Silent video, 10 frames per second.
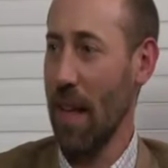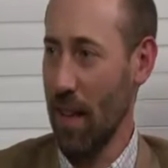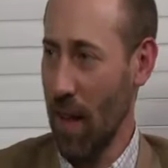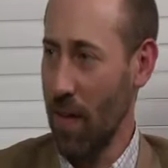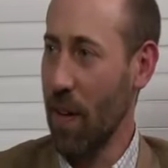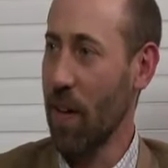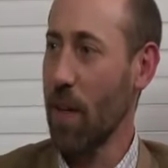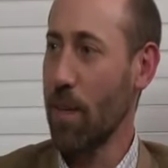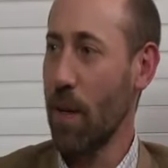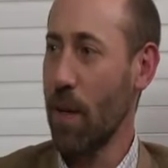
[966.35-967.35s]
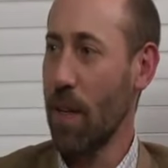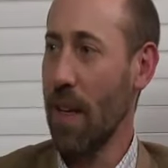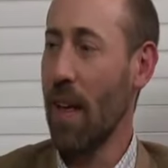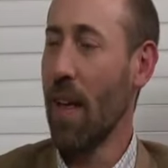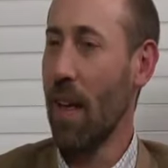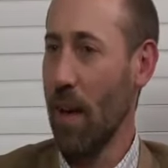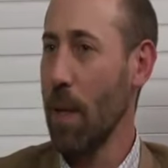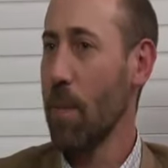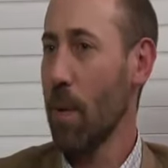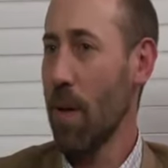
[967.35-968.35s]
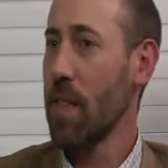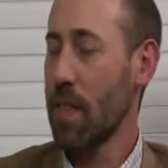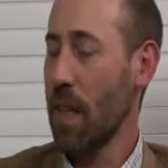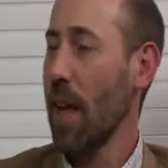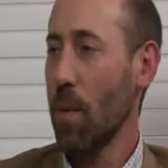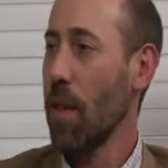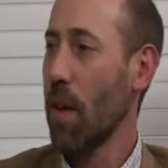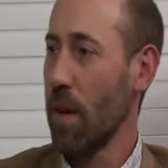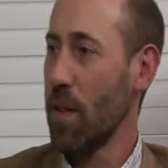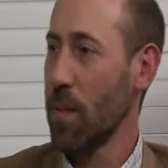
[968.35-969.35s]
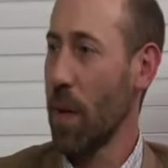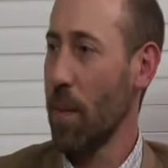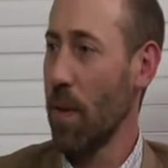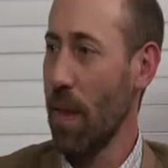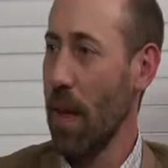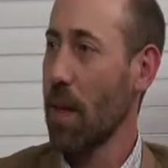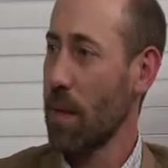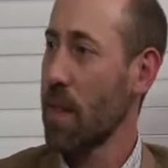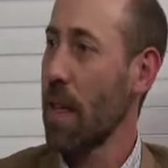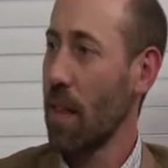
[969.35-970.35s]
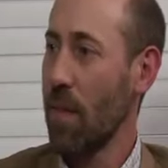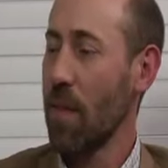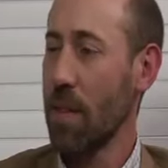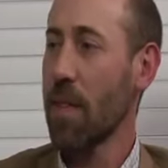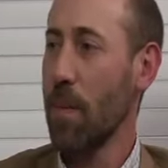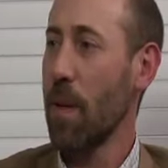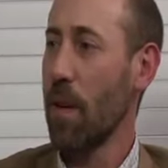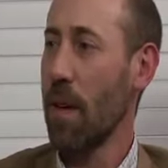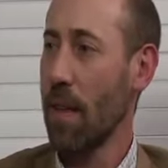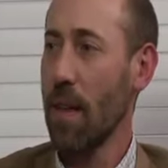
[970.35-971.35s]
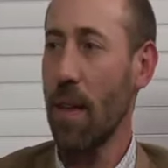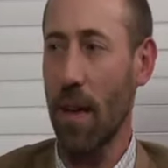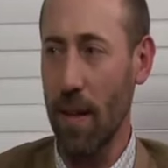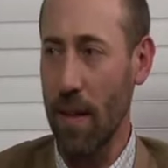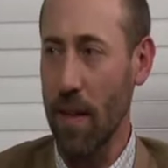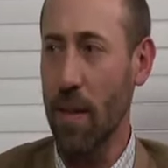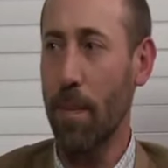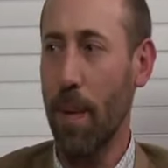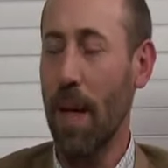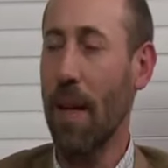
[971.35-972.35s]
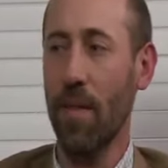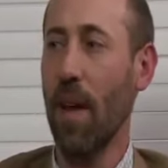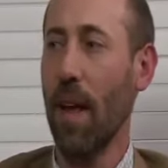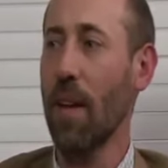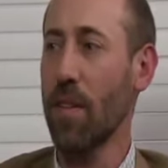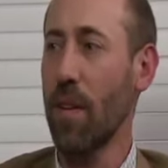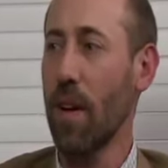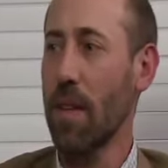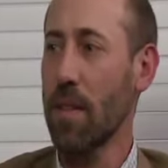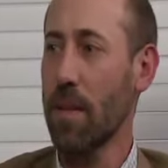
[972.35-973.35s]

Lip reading: They love their community, and people have stayed with our newspaper, and because they love this community. I think that's a big advantage for us.